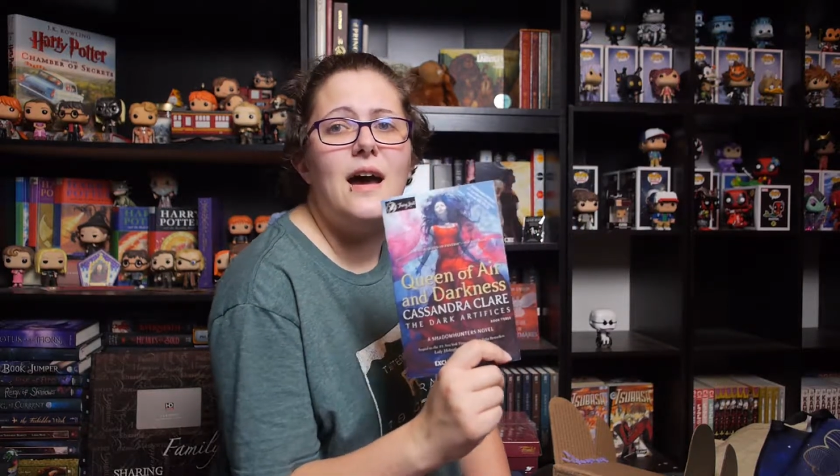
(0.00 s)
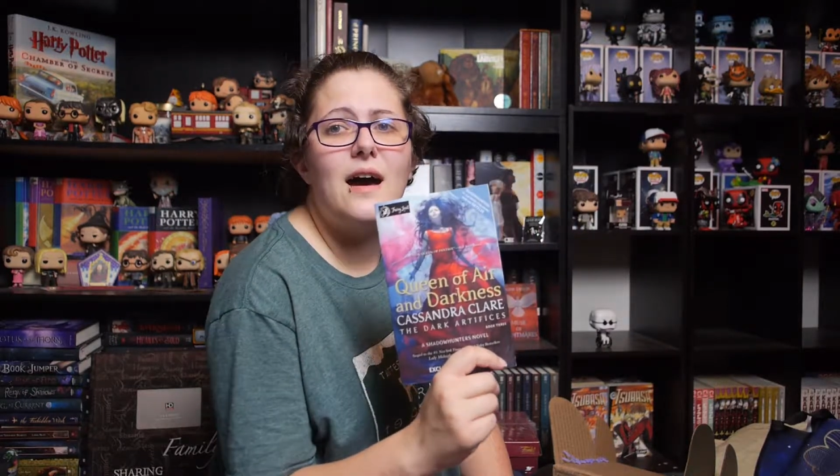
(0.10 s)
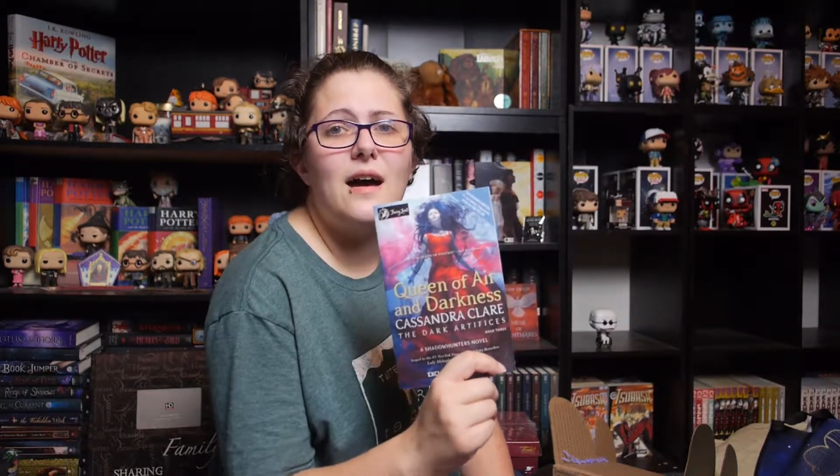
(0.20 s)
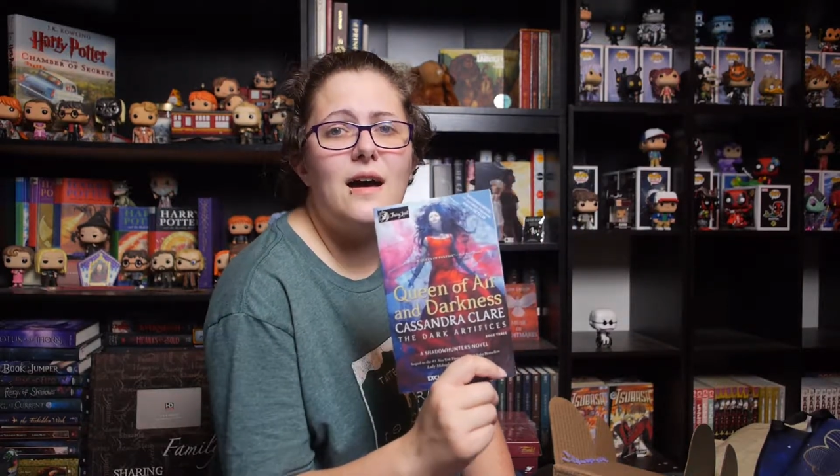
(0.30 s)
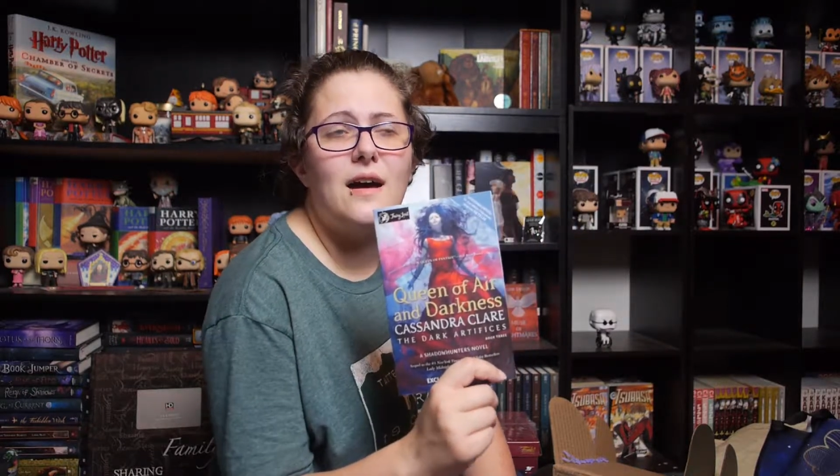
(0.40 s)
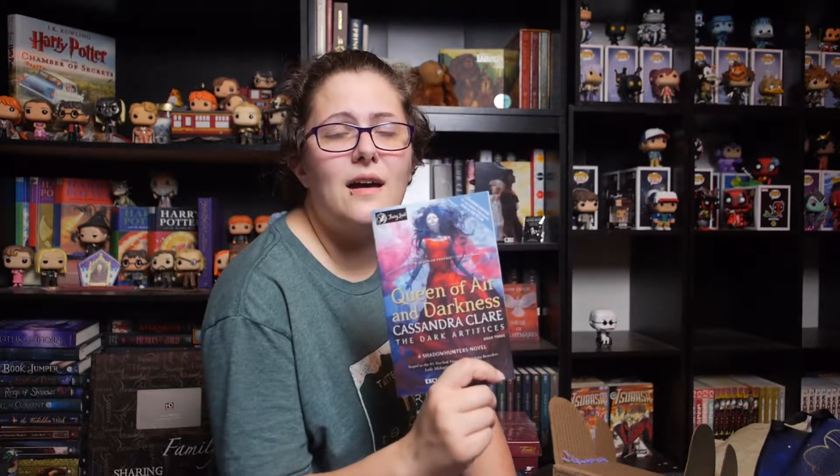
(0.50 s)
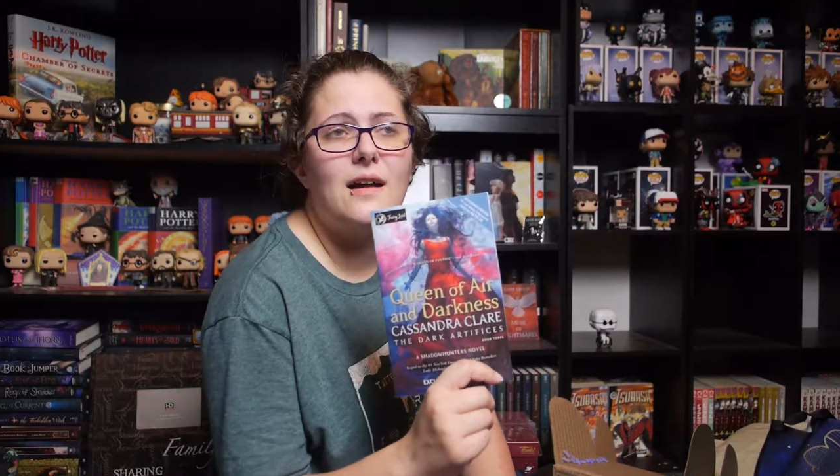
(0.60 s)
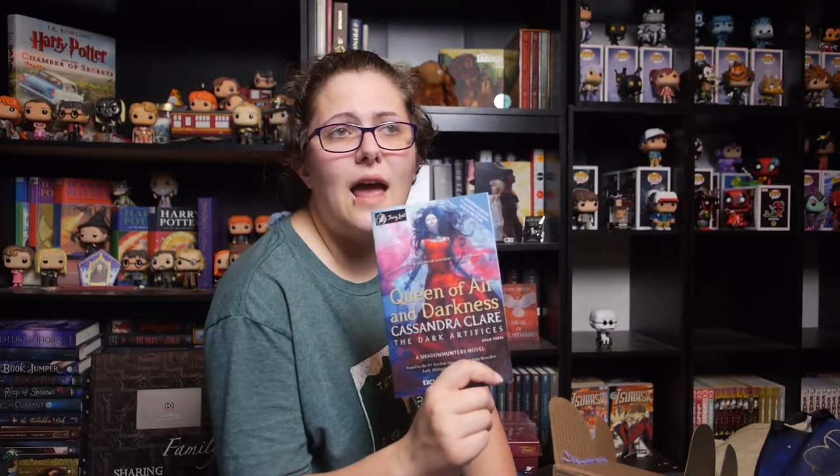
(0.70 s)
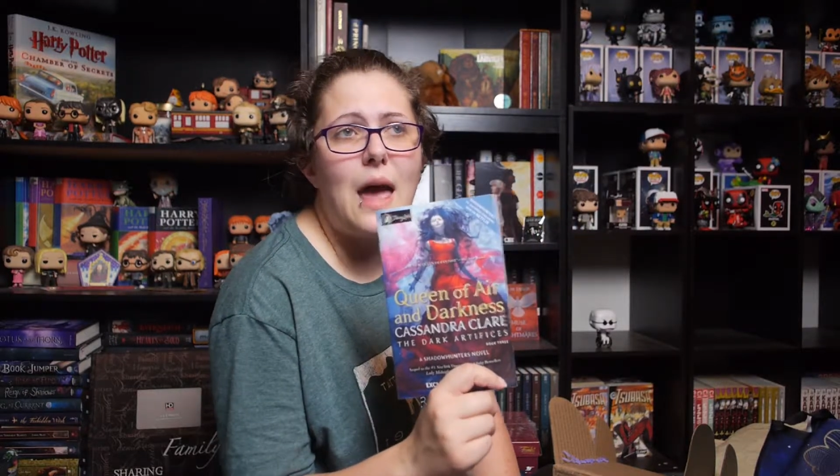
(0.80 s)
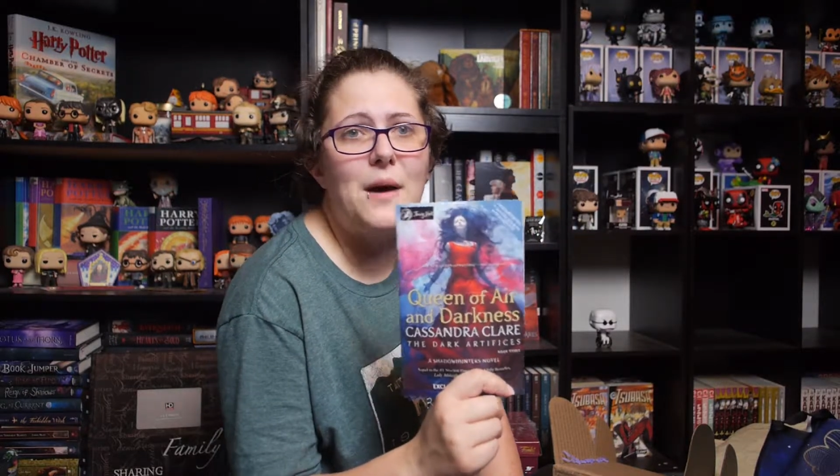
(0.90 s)

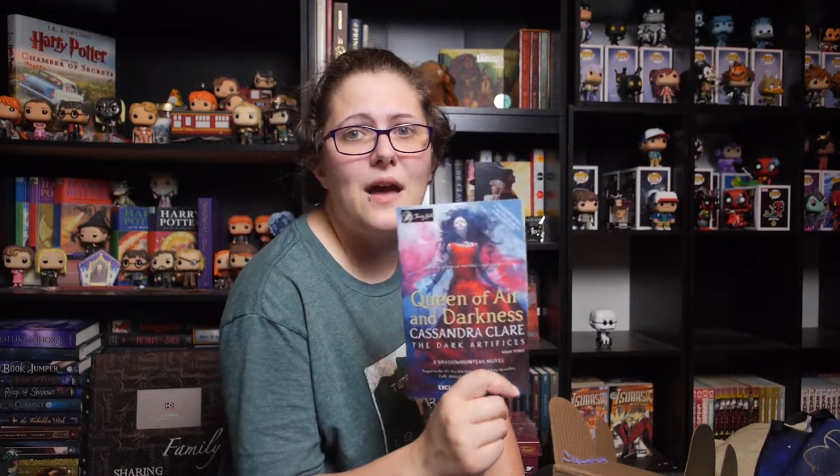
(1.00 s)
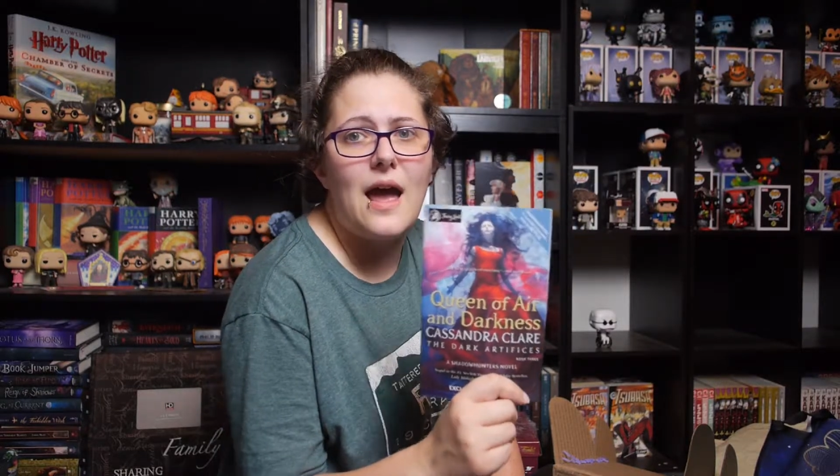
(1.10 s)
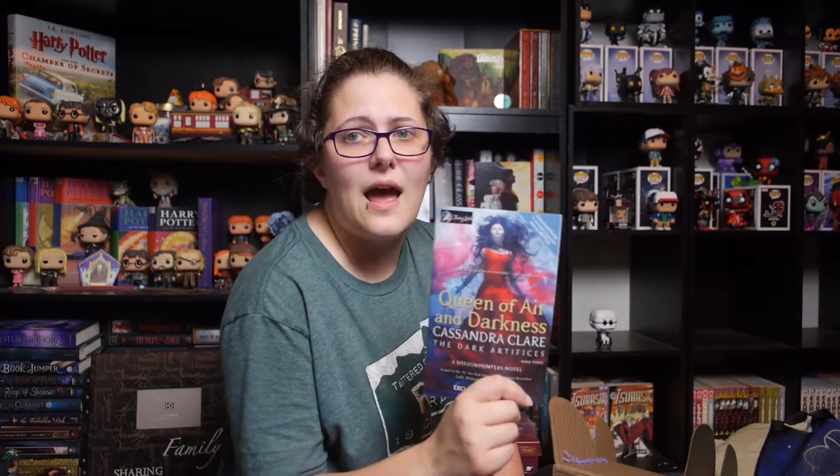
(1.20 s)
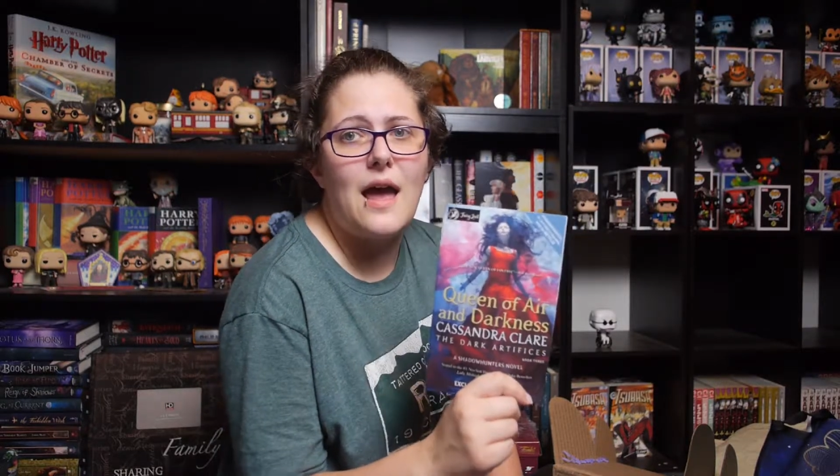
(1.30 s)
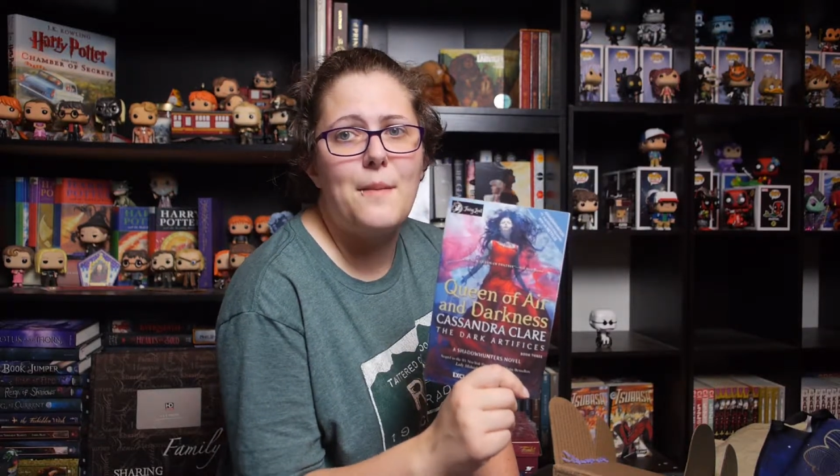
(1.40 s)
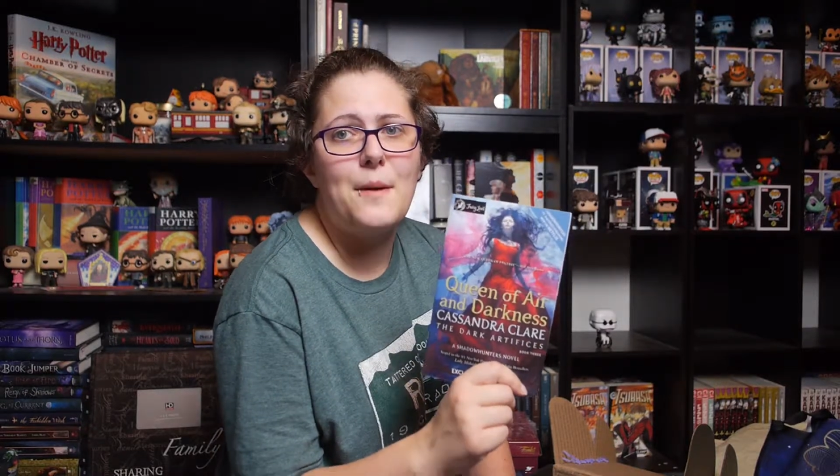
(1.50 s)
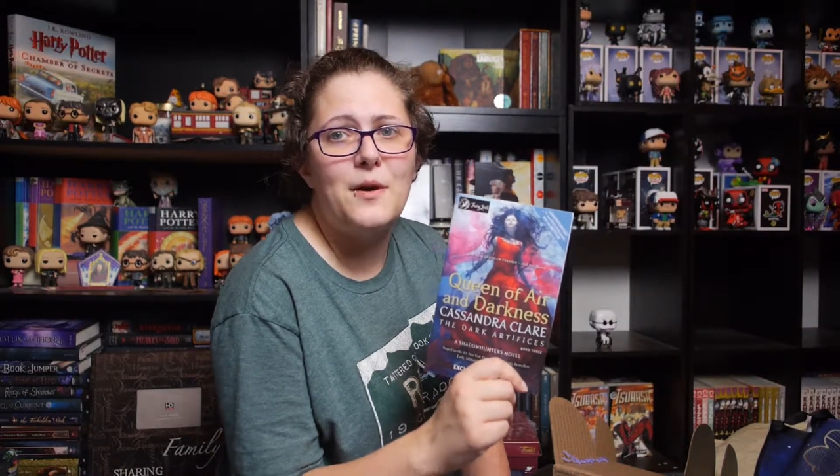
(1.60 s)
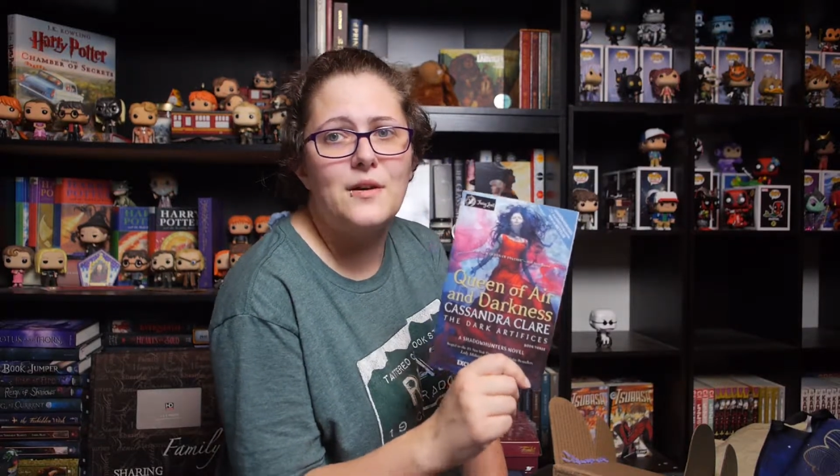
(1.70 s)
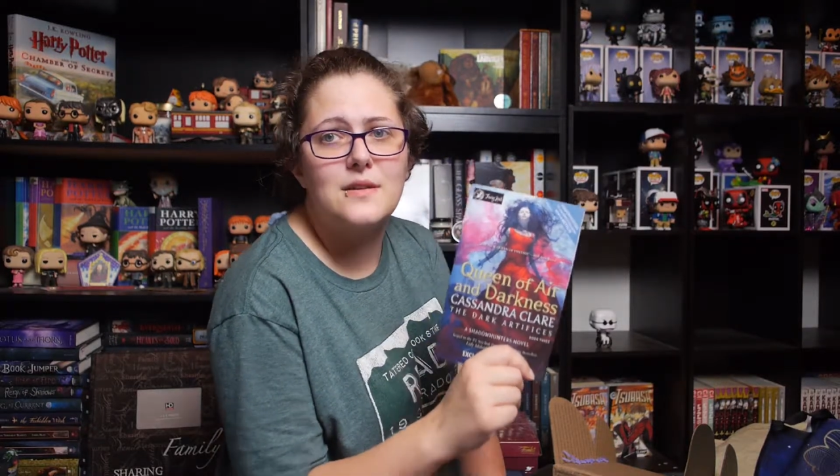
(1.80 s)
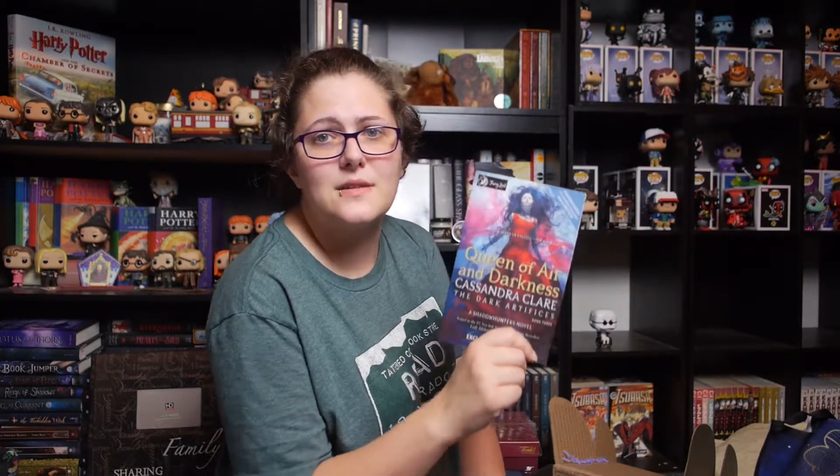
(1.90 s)
Emma at Emma
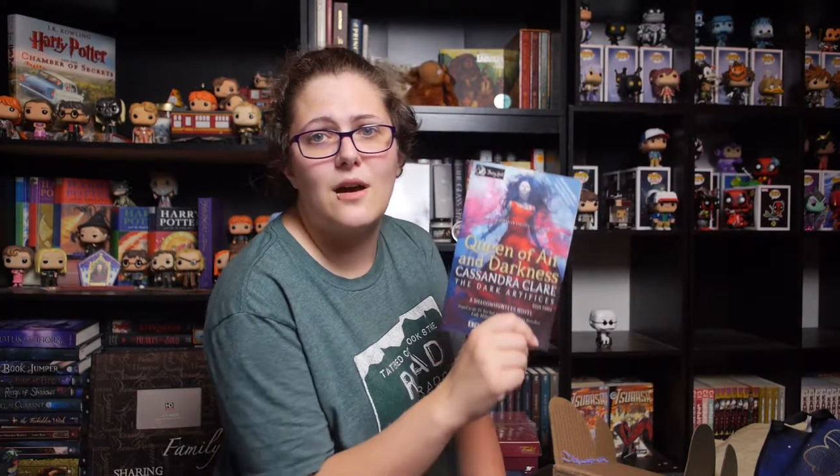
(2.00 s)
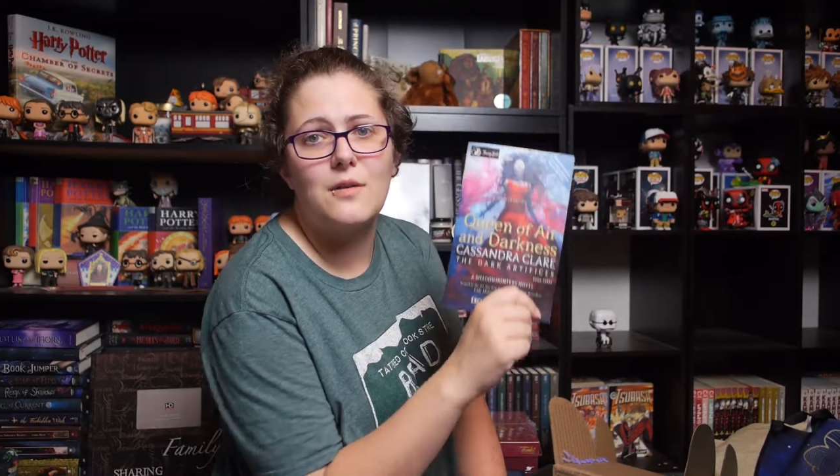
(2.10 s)
Books